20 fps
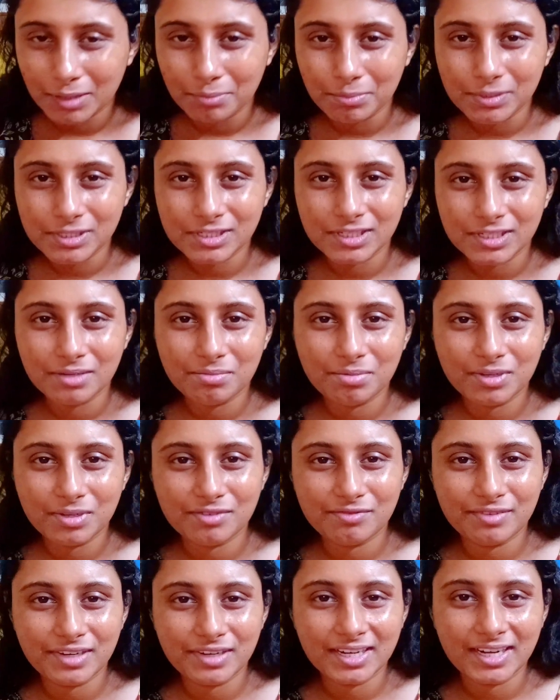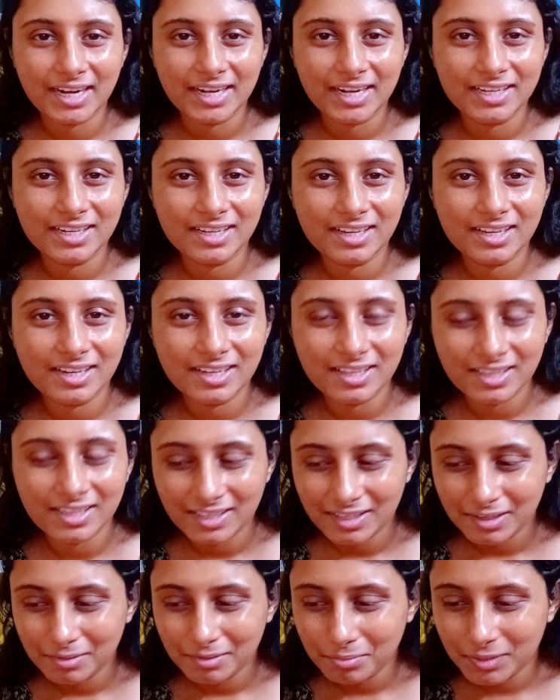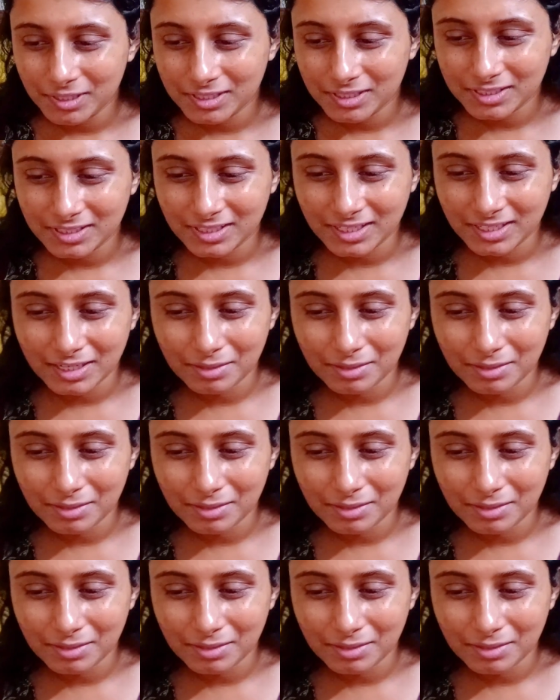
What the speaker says: picture perfect ideal person,